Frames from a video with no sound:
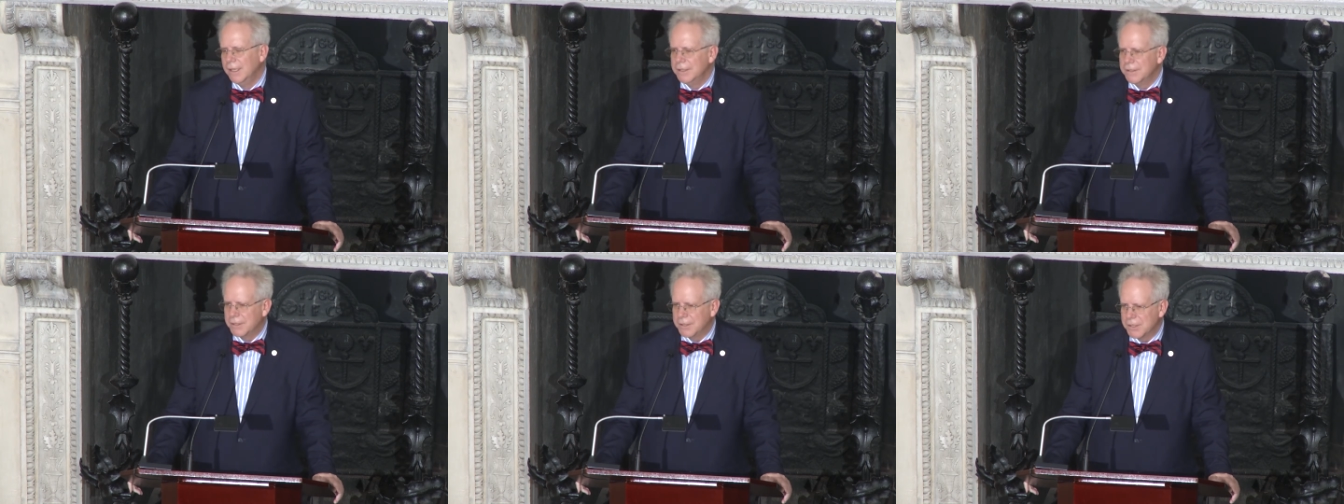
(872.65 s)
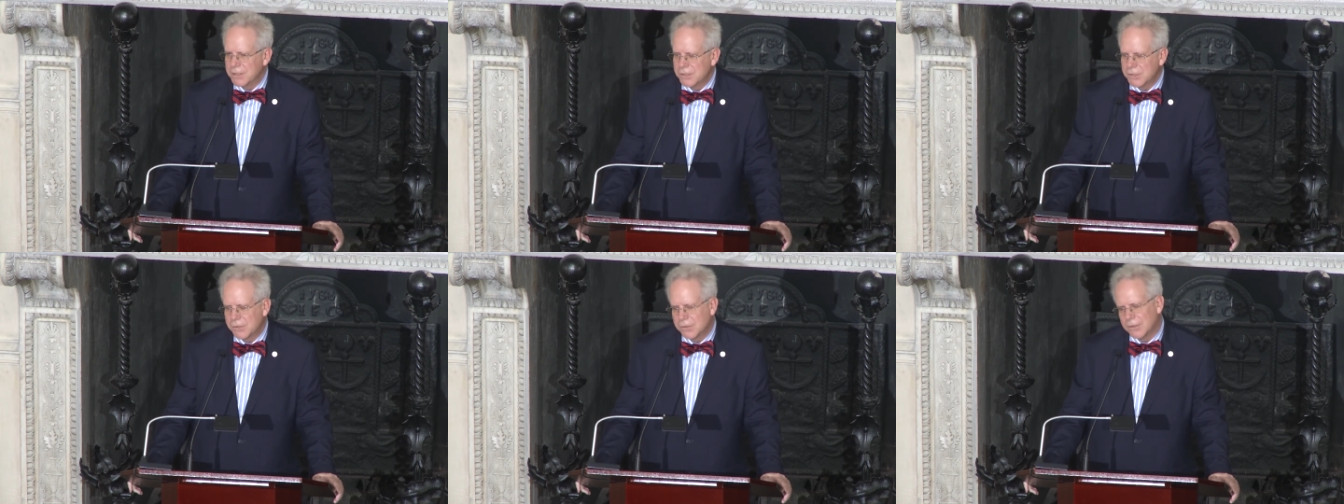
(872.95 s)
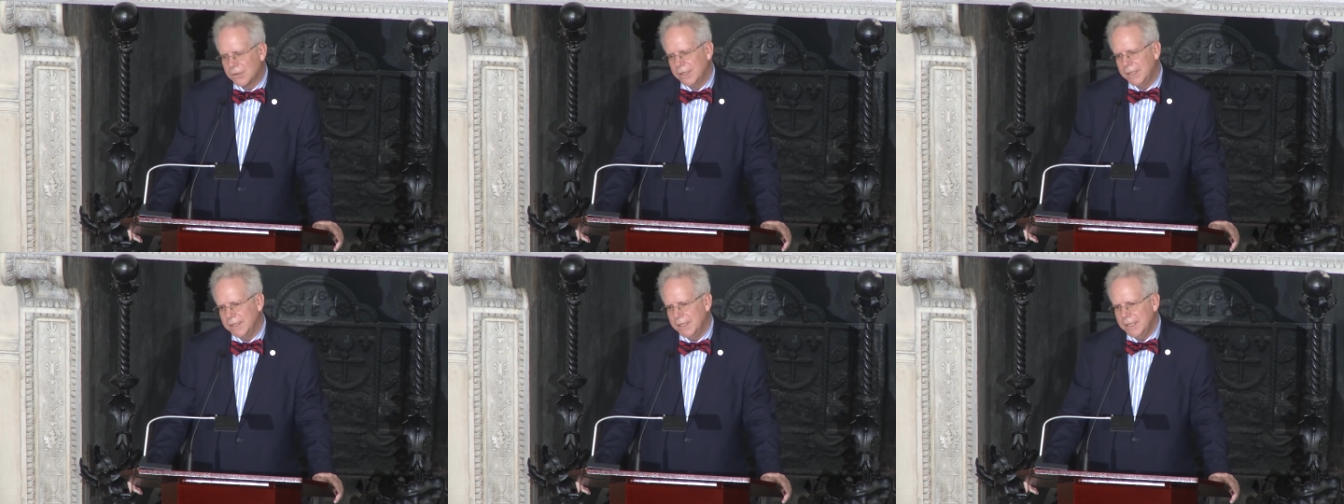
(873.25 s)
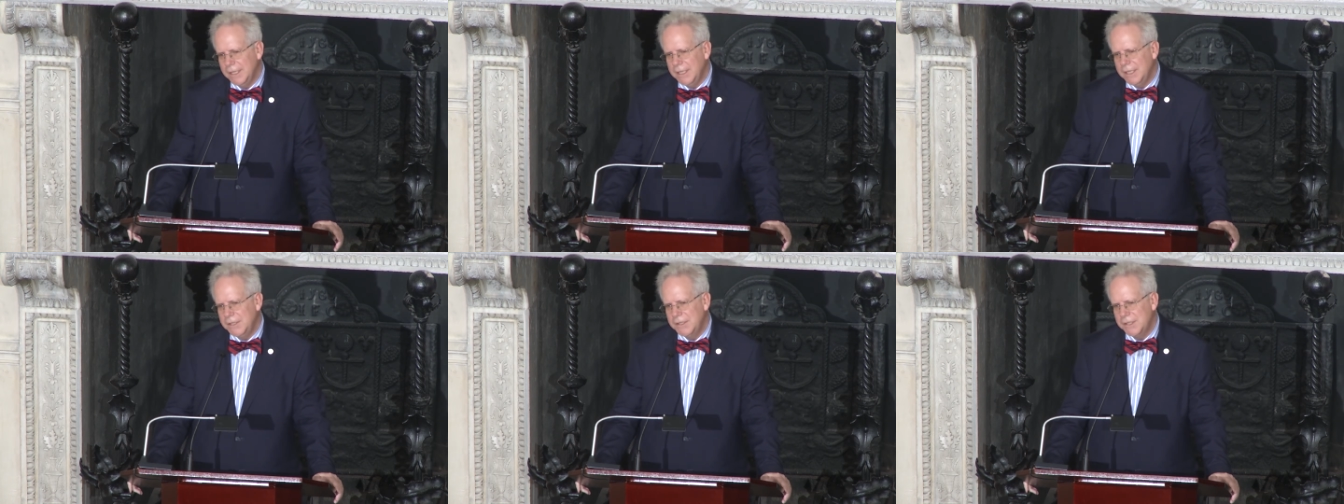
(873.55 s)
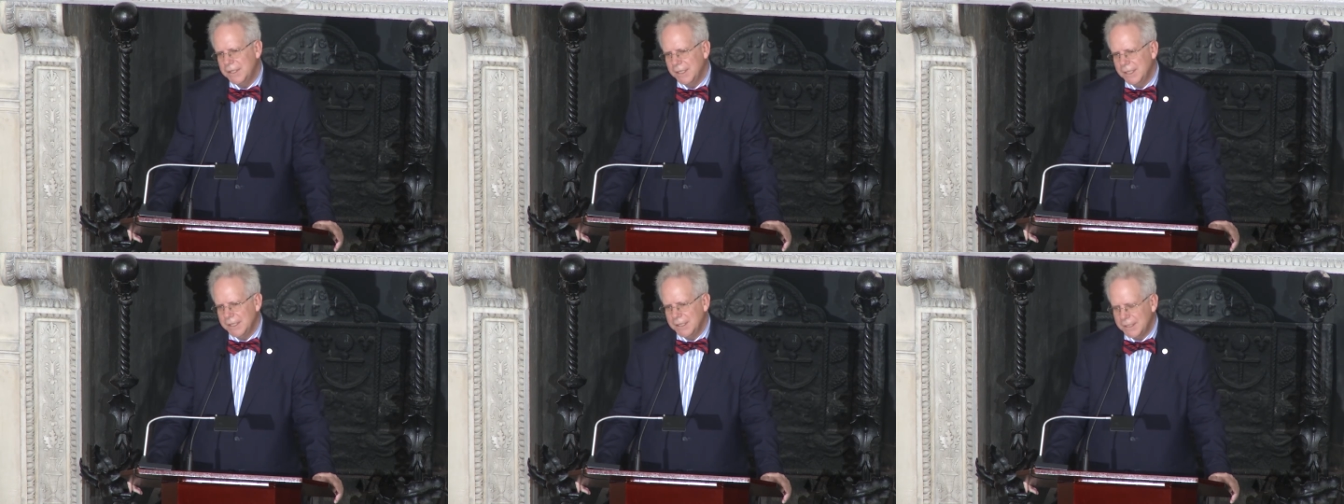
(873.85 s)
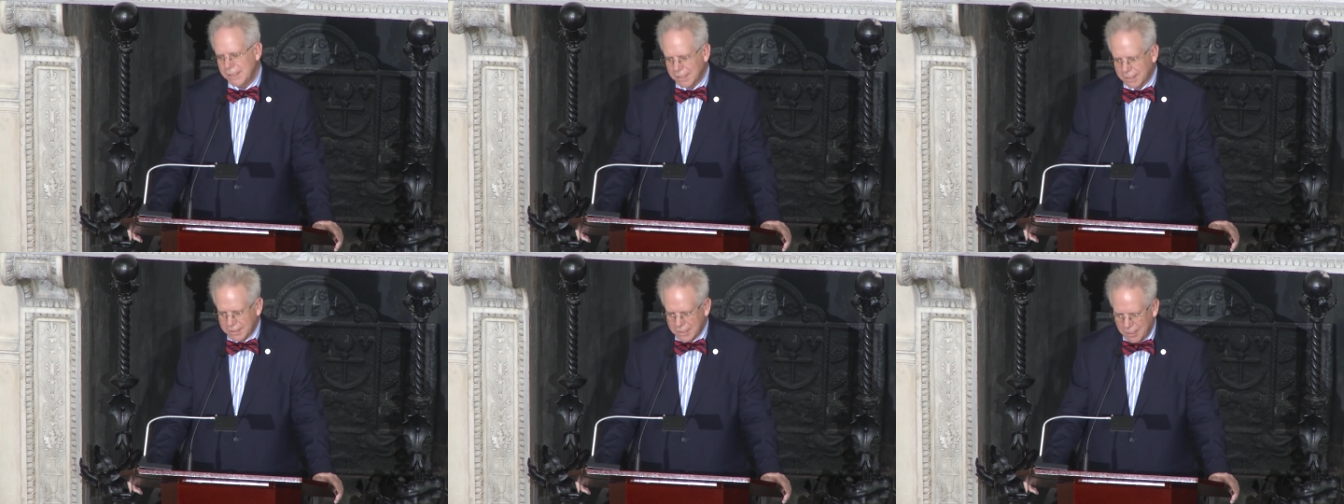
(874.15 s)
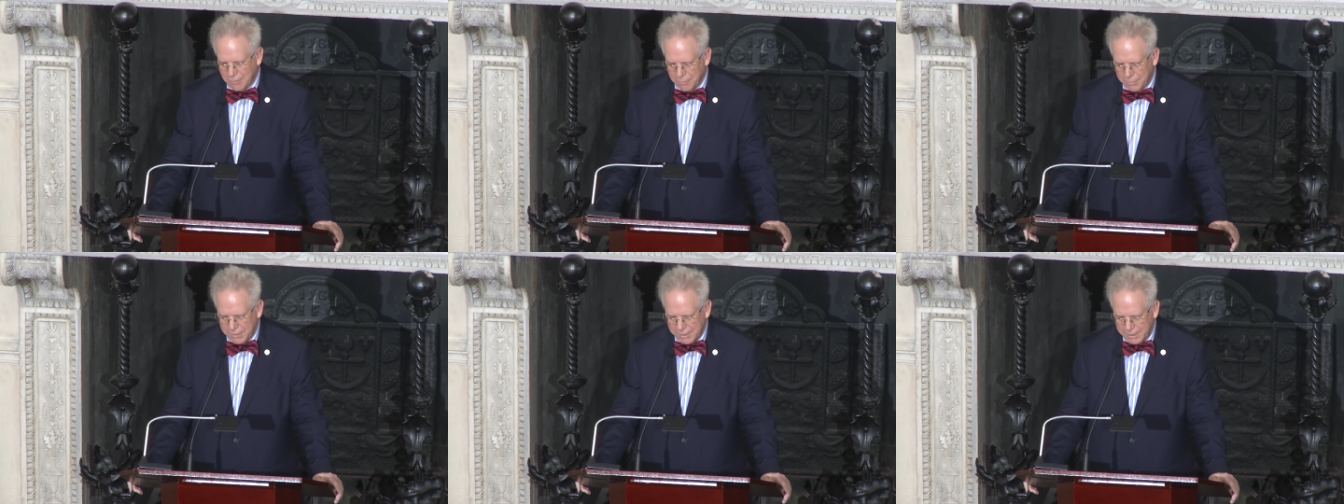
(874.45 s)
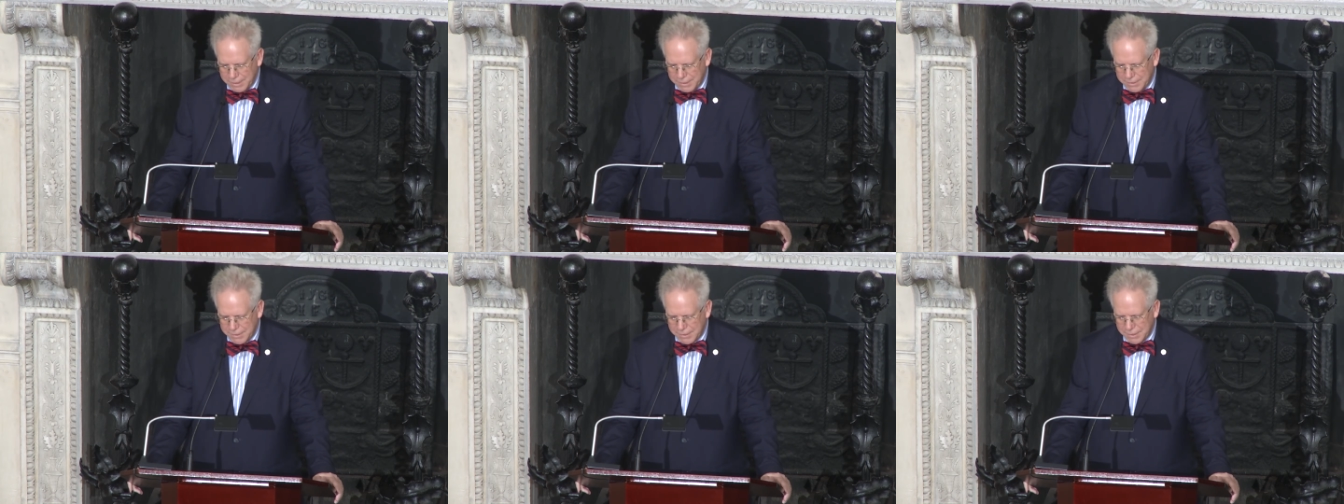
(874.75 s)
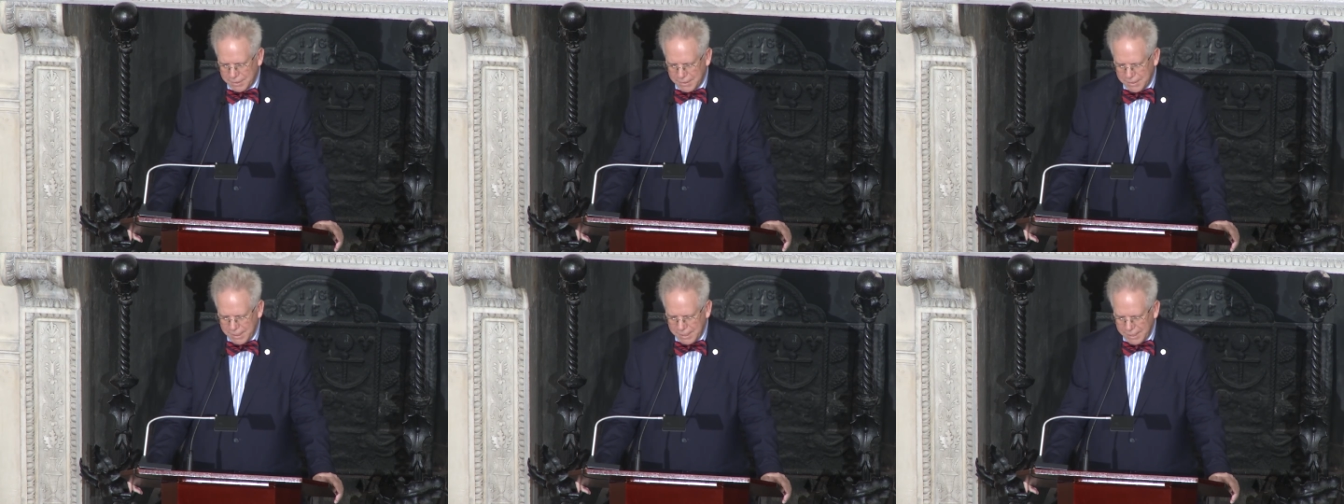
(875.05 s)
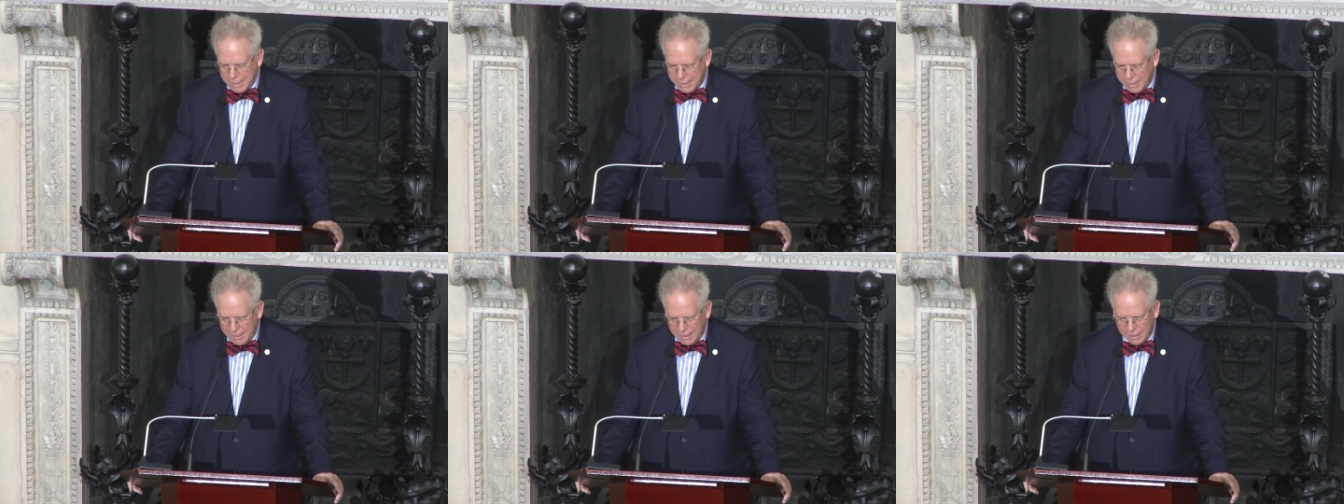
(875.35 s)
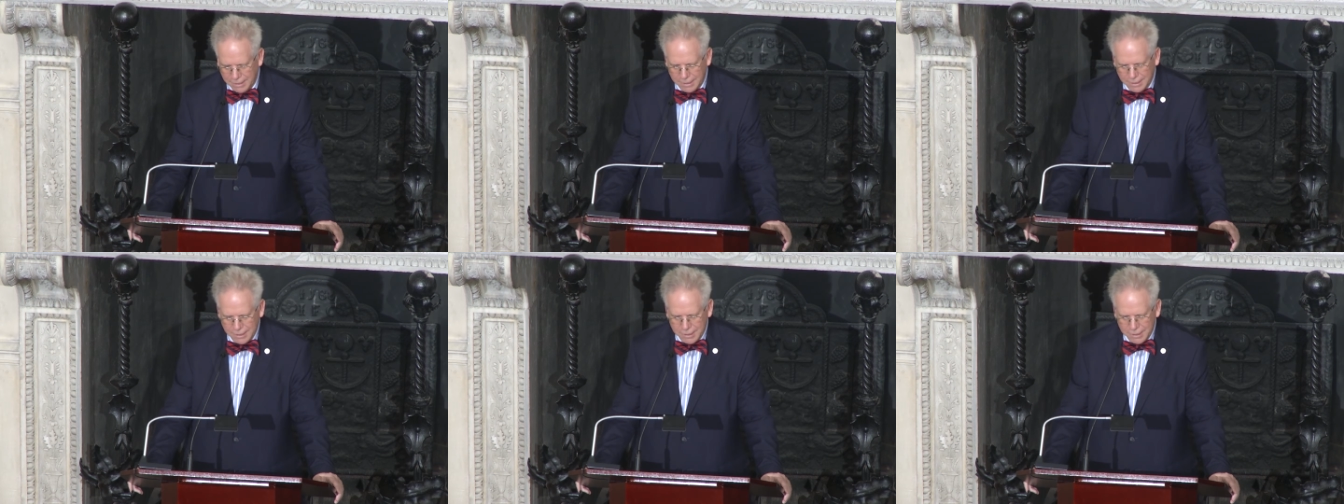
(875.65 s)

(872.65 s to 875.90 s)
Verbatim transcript: to destroy the East India Company's tea,